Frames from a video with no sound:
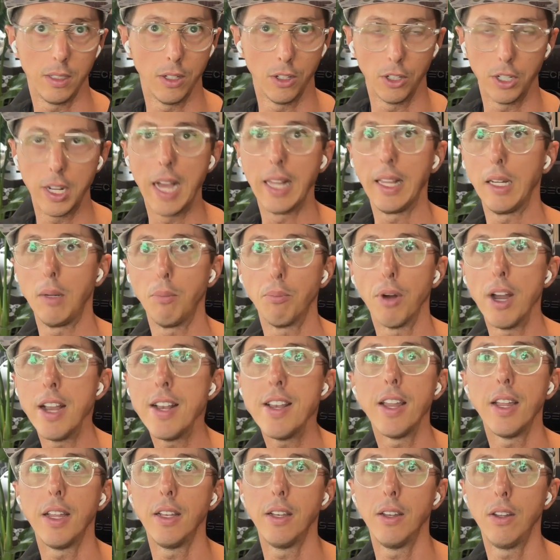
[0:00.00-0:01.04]
a guy like
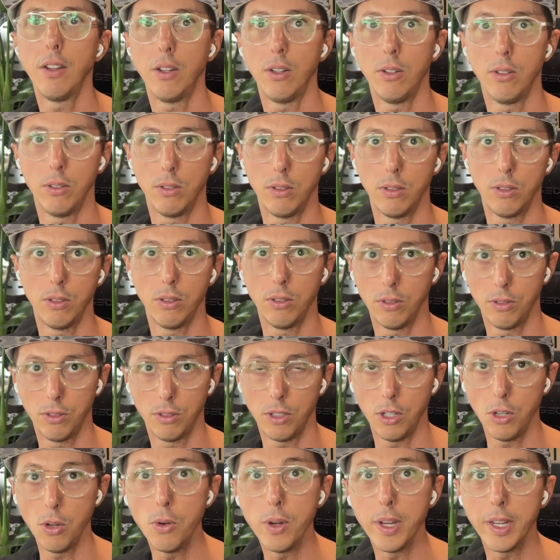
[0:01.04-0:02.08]
Brendan who's
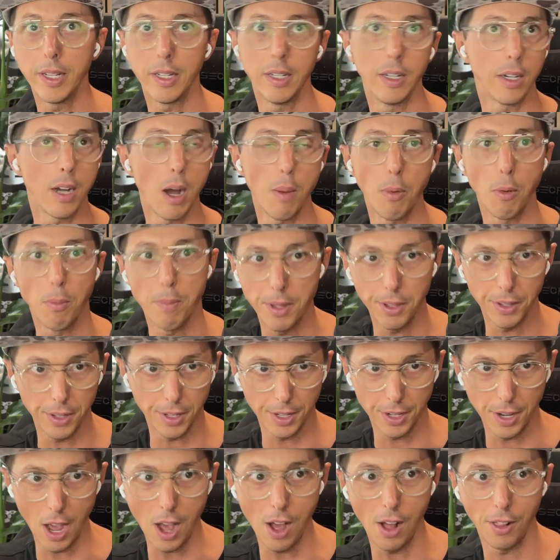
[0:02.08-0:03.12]
doing a couple
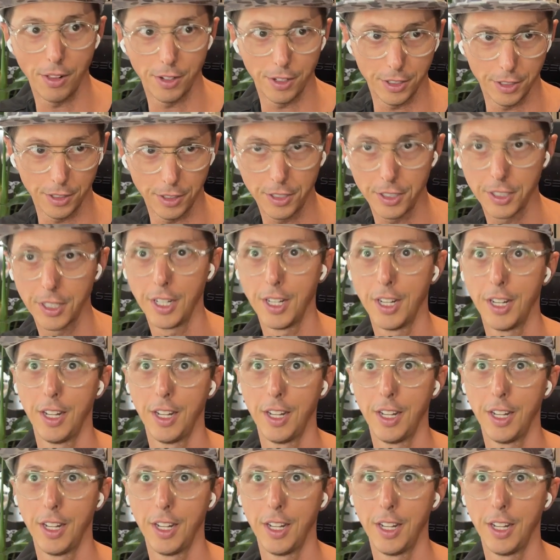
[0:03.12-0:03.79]
$1,000,000,